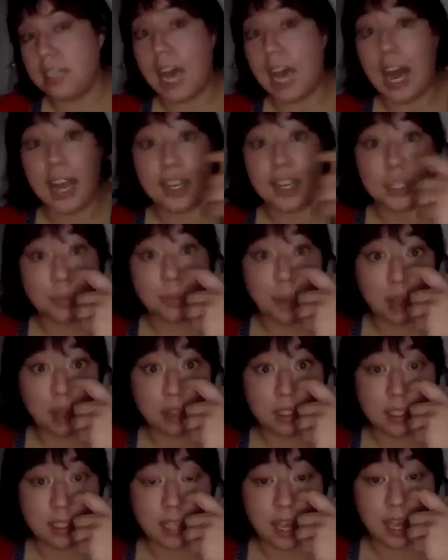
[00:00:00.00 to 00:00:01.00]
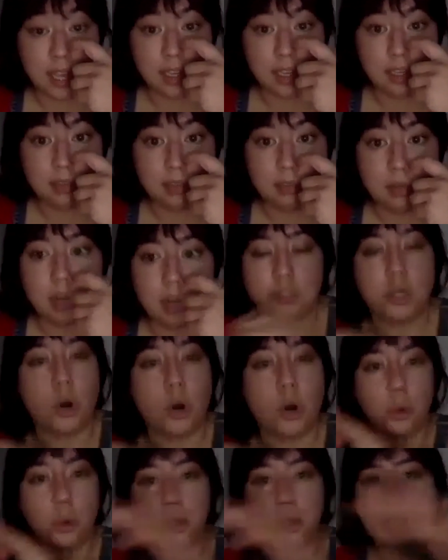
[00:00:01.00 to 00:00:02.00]
dye as well as like a
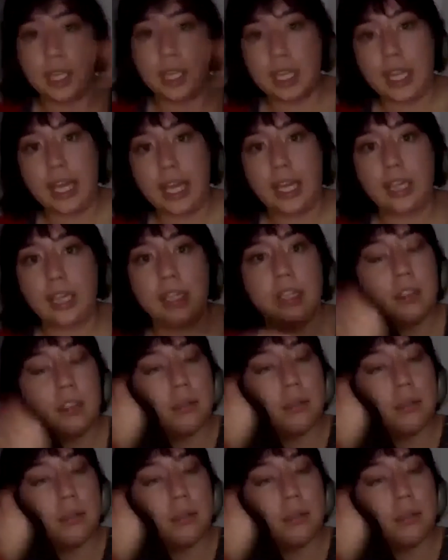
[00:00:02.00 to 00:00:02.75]
totally like